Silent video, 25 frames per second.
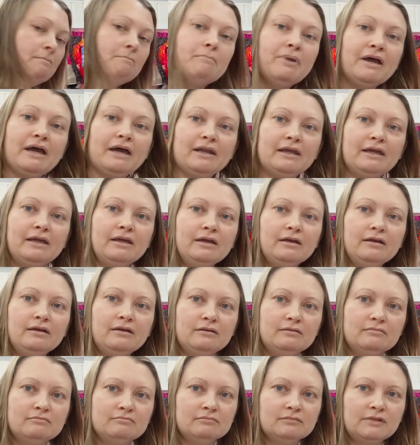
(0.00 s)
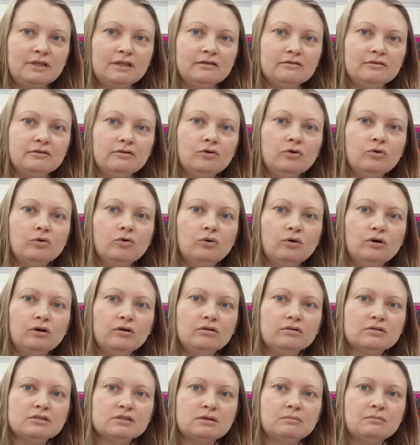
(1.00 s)
bedding, like a little
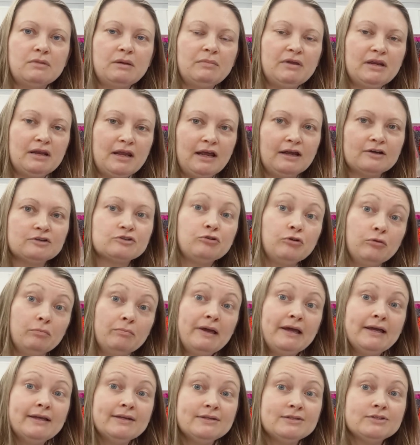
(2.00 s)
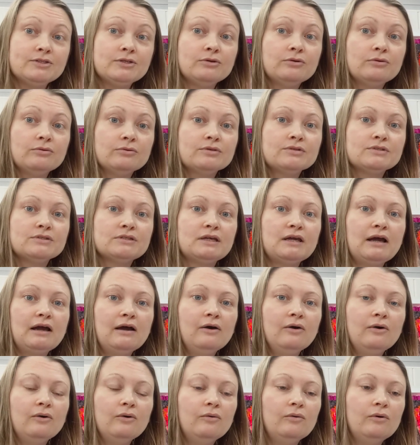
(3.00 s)
quilt, and maybe an actual bed too. We'll see
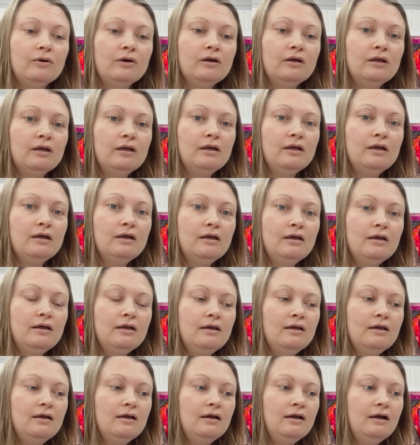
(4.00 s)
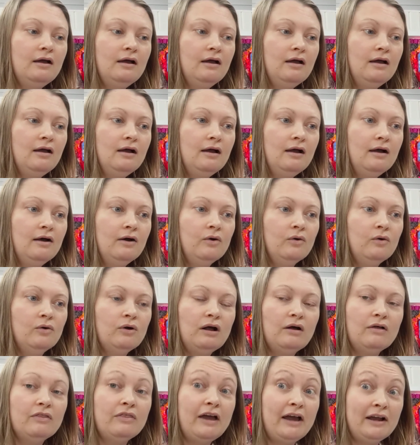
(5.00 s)
how
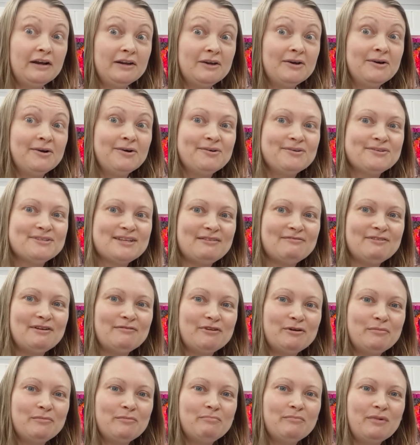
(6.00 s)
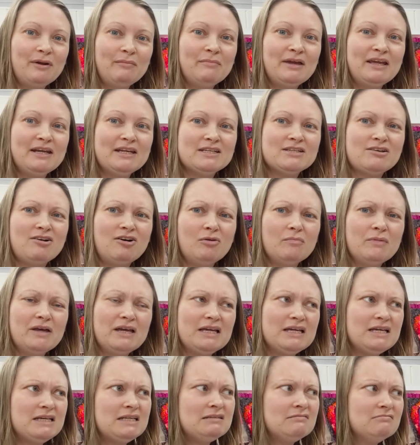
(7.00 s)
that goes. I've never made a doll
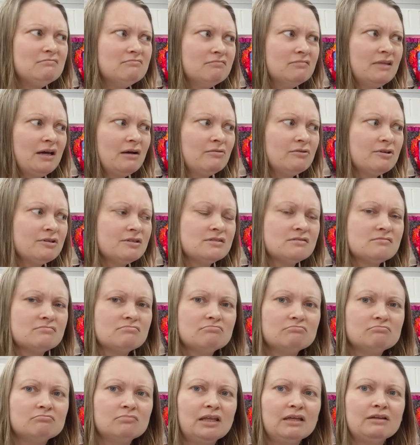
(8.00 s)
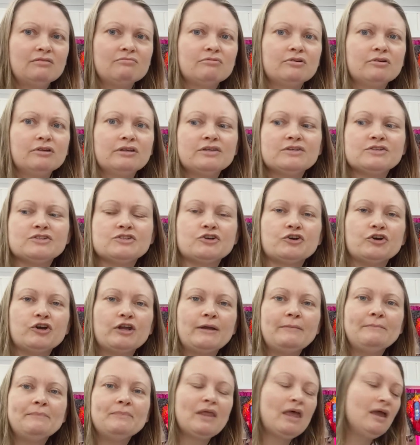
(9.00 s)
bed that was like really
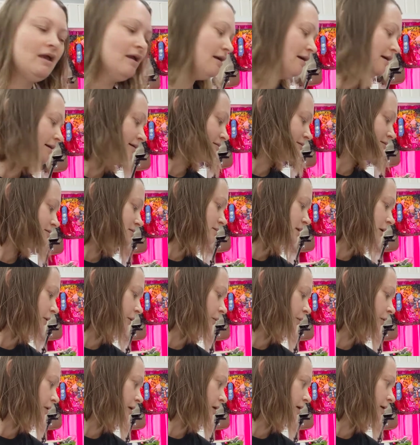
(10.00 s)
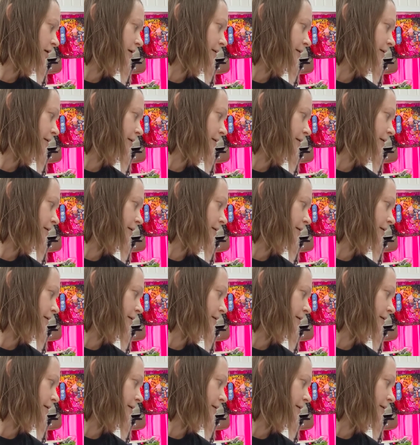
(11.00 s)
sturdy. So